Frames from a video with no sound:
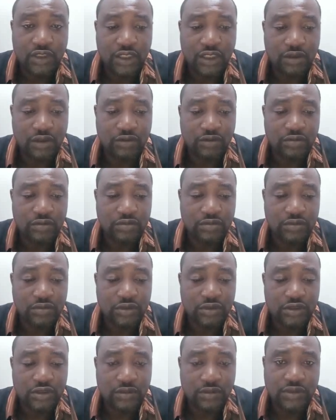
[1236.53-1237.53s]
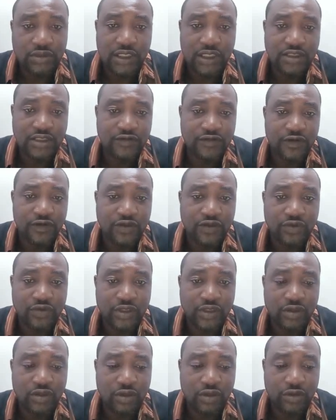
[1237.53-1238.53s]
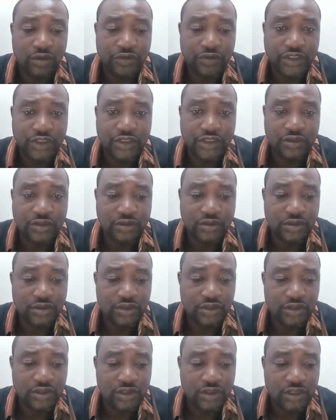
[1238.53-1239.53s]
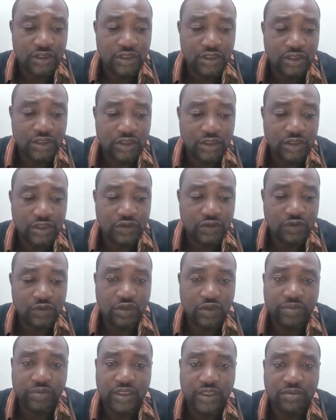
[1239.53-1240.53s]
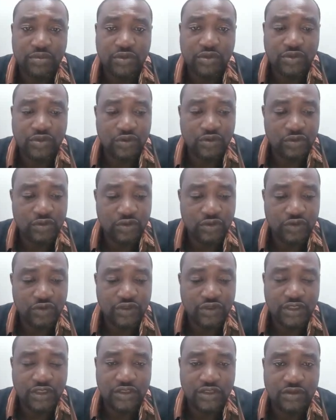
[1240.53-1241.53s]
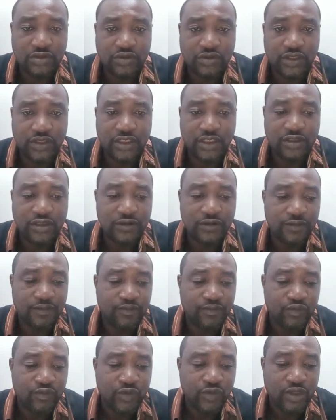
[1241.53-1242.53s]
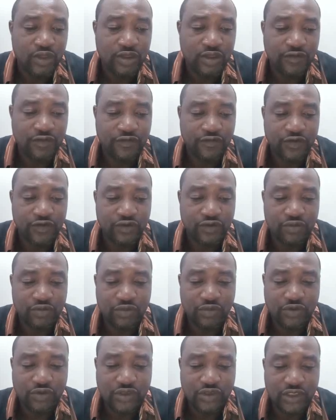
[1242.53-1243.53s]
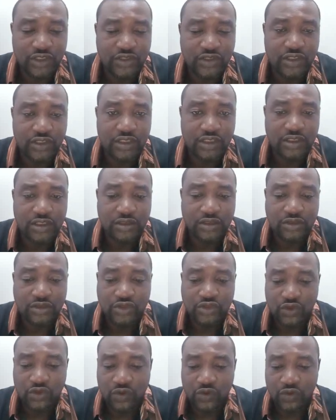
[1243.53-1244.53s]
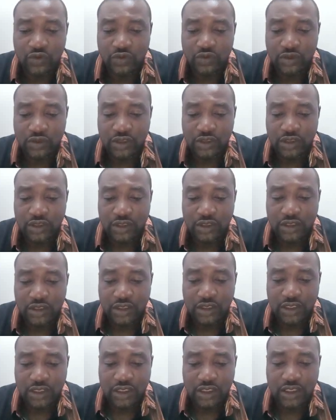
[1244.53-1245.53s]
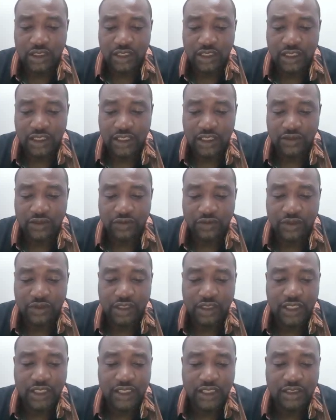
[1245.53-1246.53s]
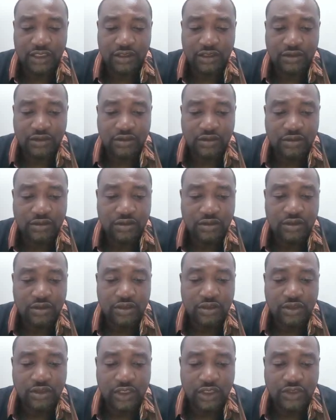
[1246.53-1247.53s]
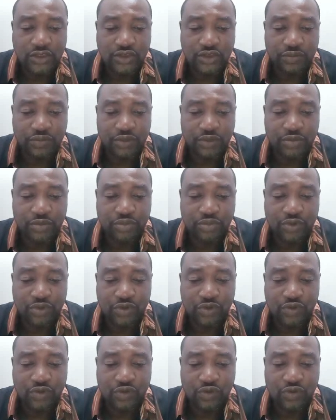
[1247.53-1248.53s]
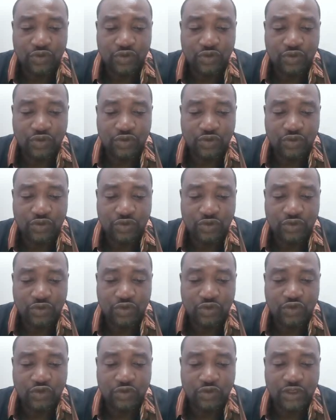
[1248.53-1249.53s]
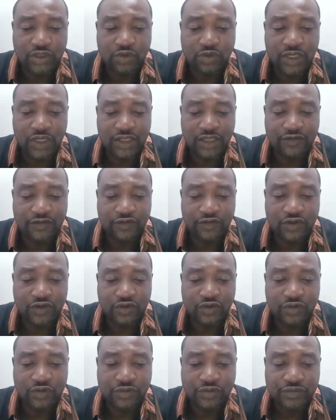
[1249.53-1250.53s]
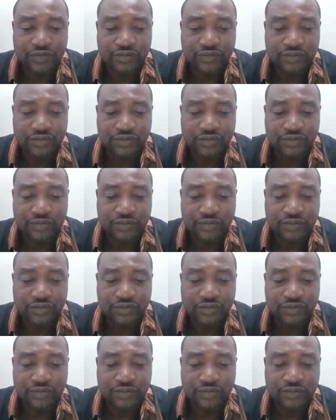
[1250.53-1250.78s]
Now, sometimes if you are doing colorations, you will not be able to use this green view most easily. So I don't really like it. There are some people who go with the white view.